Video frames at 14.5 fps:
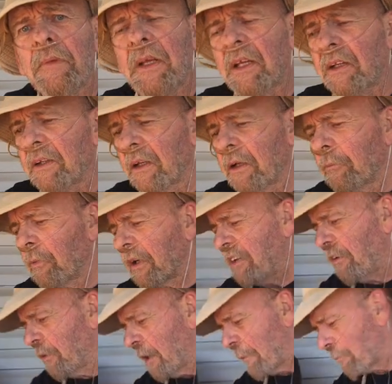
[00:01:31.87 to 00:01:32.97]
And uh, what
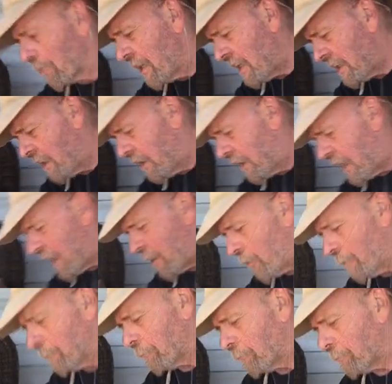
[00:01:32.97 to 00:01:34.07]
I do, I break it out